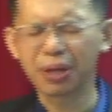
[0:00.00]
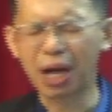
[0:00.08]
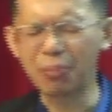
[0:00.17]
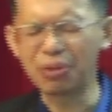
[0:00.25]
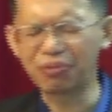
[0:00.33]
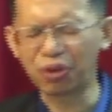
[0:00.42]

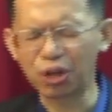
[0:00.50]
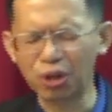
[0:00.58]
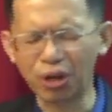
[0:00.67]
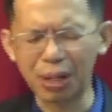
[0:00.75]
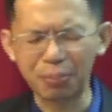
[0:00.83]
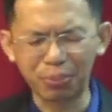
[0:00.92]
come before the
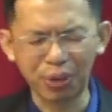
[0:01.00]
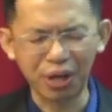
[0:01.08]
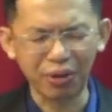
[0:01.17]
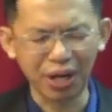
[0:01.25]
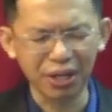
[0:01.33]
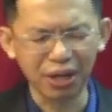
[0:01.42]
Lord and
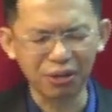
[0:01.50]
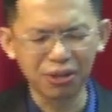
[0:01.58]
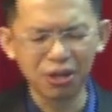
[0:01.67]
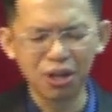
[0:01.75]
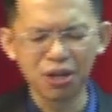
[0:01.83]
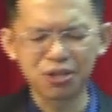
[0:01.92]
pray right now?
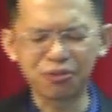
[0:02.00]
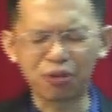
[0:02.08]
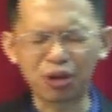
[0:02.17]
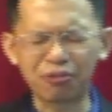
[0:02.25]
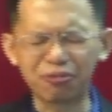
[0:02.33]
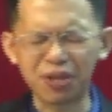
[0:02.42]
So
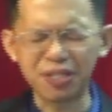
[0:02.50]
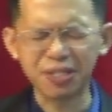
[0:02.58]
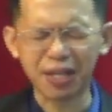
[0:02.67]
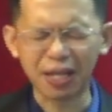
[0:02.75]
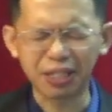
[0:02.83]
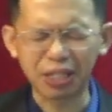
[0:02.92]
for the
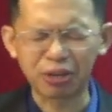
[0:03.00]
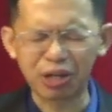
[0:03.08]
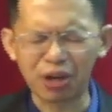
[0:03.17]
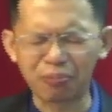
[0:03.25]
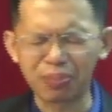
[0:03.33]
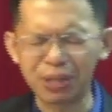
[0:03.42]
first category of